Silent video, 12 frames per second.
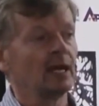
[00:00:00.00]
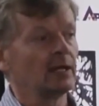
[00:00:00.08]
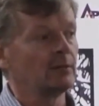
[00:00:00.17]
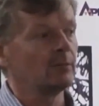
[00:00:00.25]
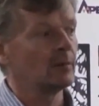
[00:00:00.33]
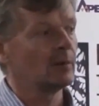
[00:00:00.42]

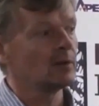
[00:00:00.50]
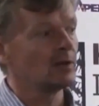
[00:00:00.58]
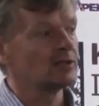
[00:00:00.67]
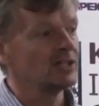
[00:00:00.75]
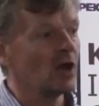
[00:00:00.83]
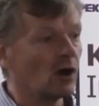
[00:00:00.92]
And
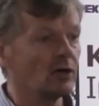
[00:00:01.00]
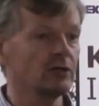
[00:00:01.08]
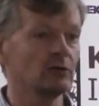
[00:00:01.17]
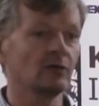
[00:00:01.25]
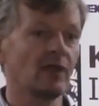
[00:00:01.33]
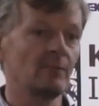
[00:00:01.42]
she
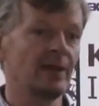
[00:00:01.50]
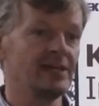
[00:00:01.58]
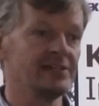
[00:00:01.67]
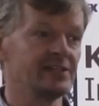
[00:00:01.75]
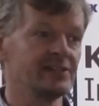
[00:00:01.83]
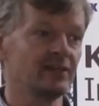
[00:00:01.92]
argued on that
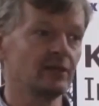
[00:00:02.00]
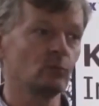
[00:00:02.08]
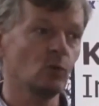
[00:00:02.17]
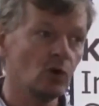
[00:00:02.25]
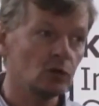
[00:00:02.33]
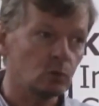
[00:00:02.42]
basis that
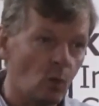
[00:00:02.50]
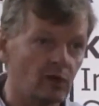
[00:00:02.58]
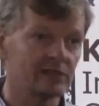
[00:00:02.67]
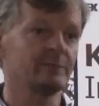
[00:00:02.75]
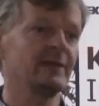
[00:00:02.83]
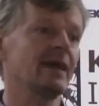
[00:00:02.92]
the world
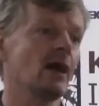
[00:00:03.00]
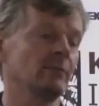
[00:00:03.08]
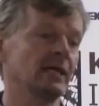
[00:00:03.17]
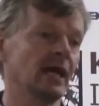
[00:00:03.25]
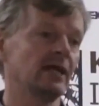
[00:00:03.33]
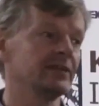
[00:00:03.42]
was
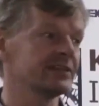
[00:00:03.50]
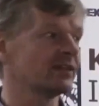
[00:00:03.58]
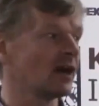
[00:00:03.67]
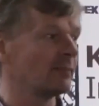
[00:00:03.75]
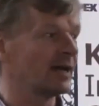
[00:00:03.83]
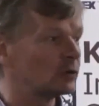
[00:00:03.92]
becoming, at this time,